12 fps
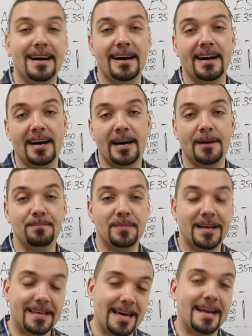um,
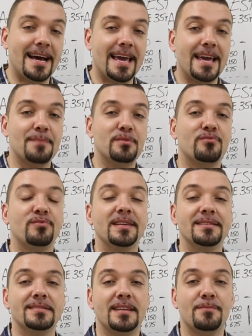again, I am a
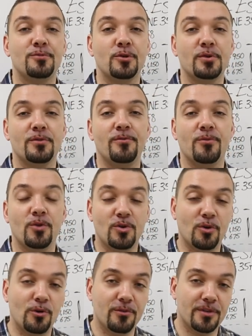real estate broker for
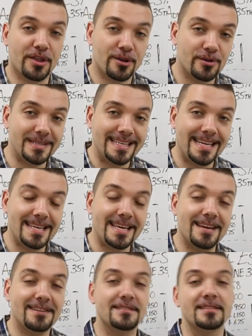over 13
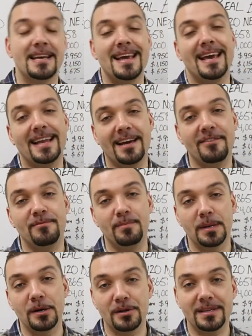years and I've
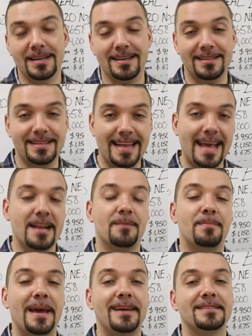built a
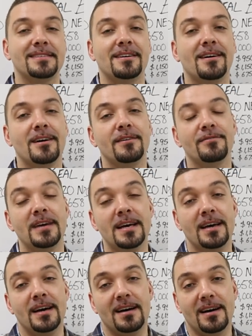database of
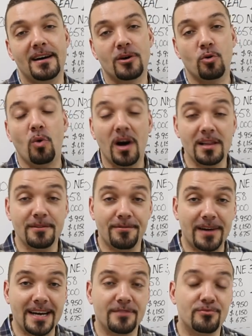uh,
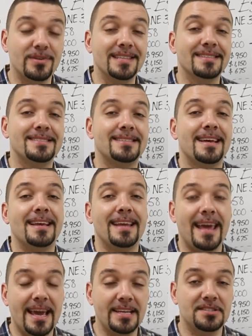qualified real
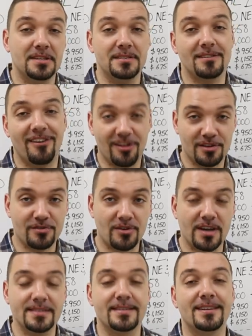estate agents all
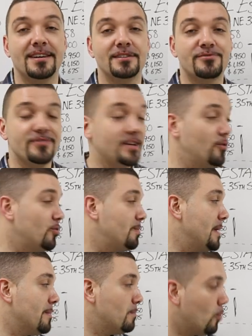across the country
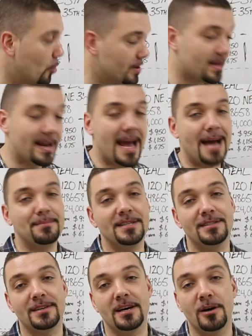who'd be more than
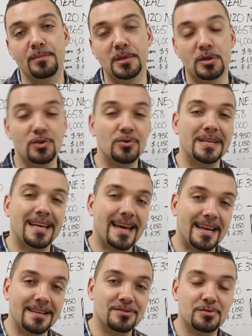happy to help you do in
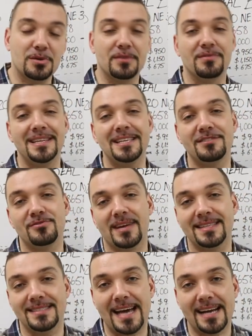any sort of these
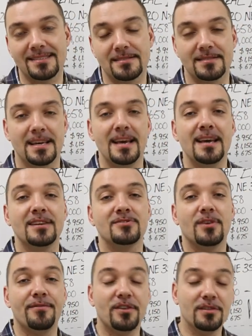transactions.
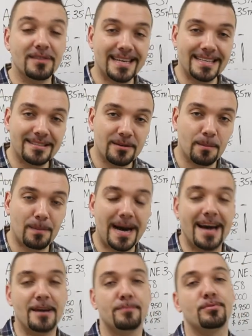So if you're looking to
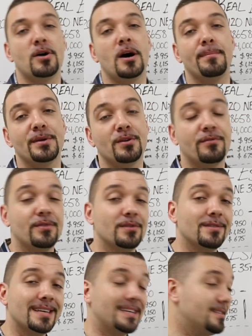buy a property or if you're
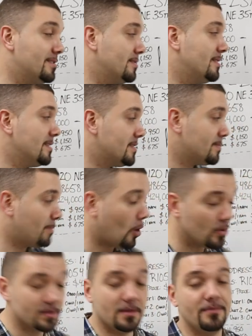looking to
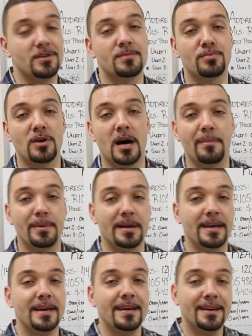dispose of your
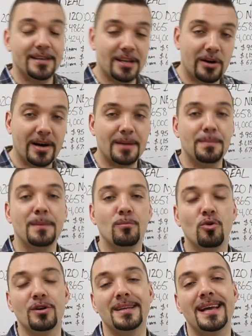property, you know, I'd be
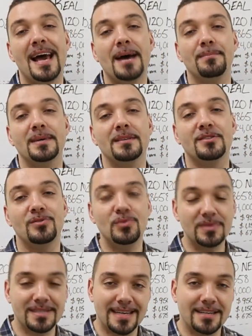more than happy
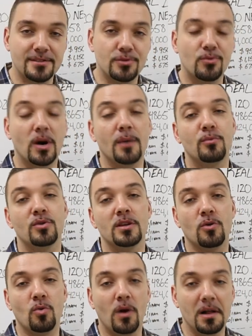to set you up with
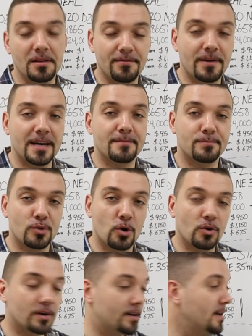a qualified
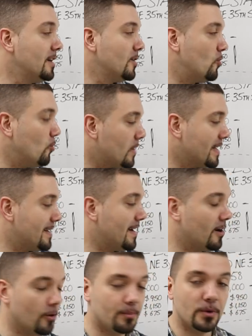broker who can
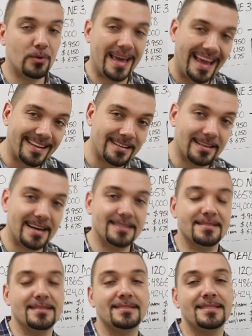help you
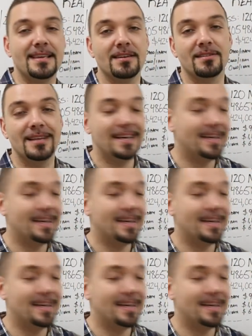analyze this deal,